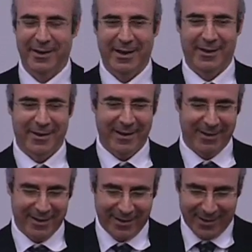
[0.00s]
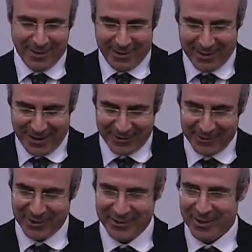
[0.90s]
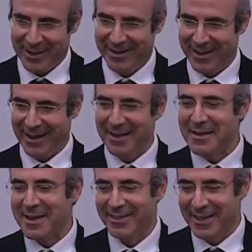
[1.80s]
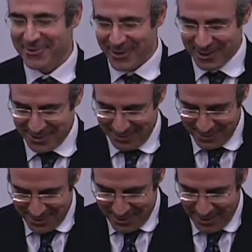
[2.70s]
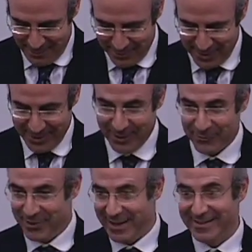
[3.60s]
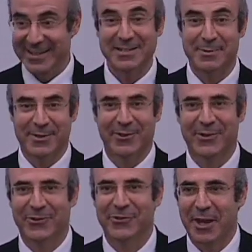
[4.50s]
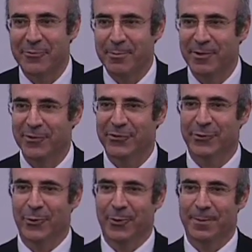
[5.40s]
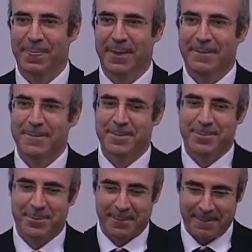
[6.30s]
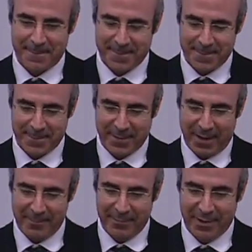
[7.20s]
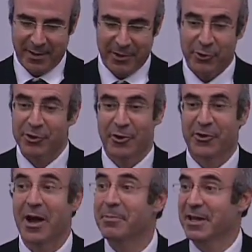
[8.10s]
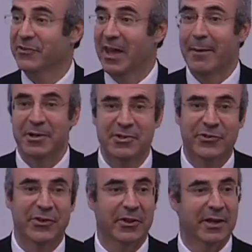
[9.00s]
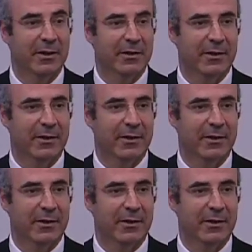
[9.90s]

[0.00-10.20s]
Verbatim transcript: and uh, as I said in the introduction, um, they, don't, they didn't teach me this at Stanford Business School. Um, you couldn't go to the company and say how much you're stealing,